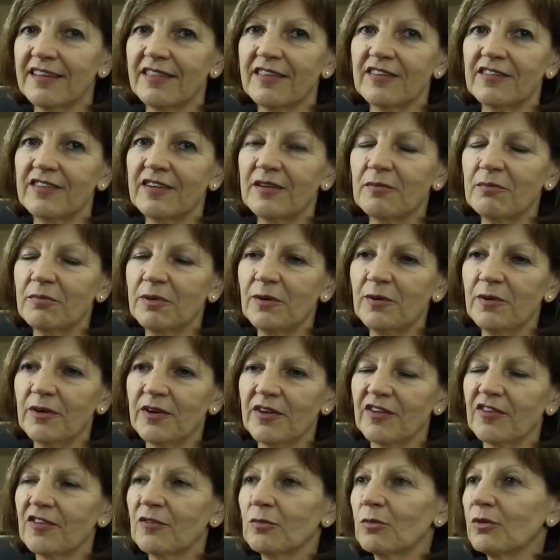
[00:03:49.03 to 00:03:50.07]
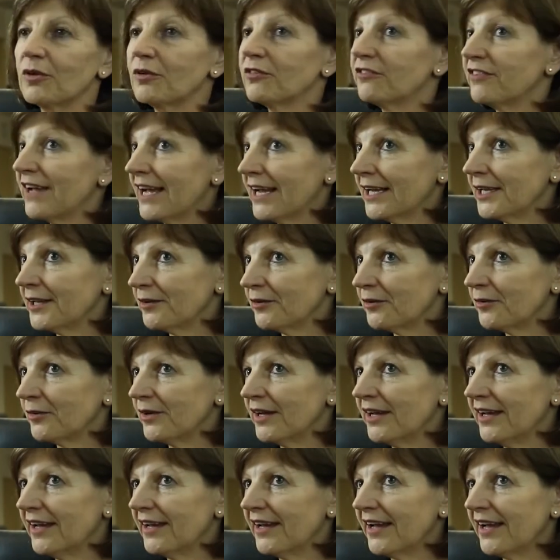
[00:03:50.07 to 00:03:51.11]
that employers will value
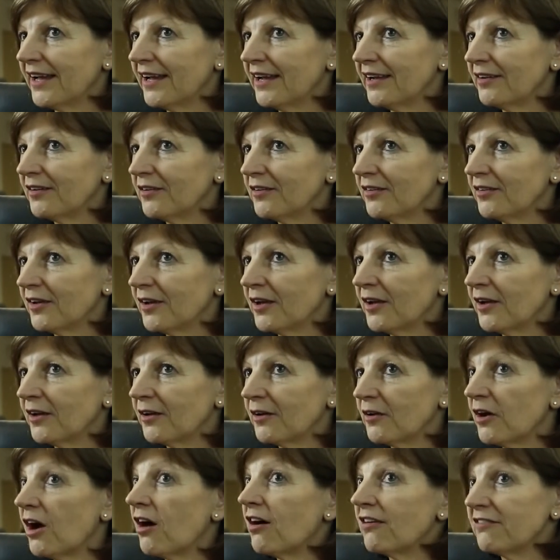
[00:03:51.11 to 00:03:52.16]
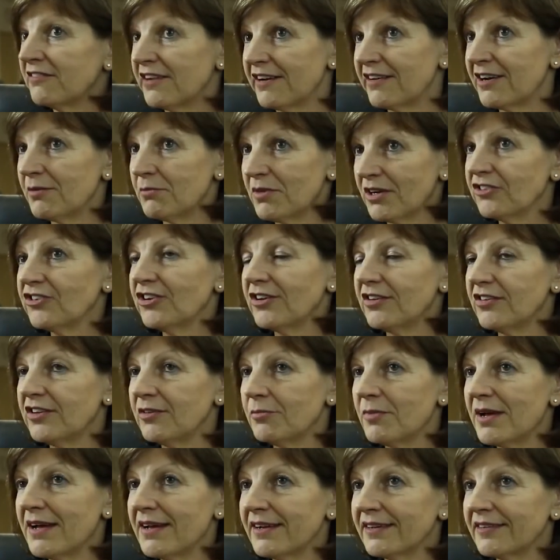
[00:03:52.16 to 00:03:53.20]
and are very much in
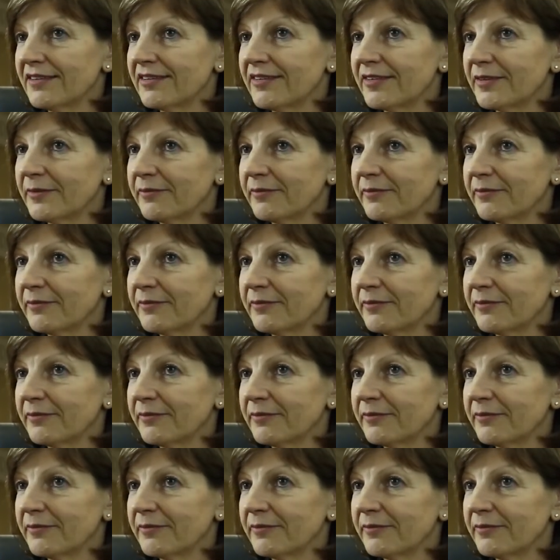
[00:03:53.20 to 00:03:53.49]
demand.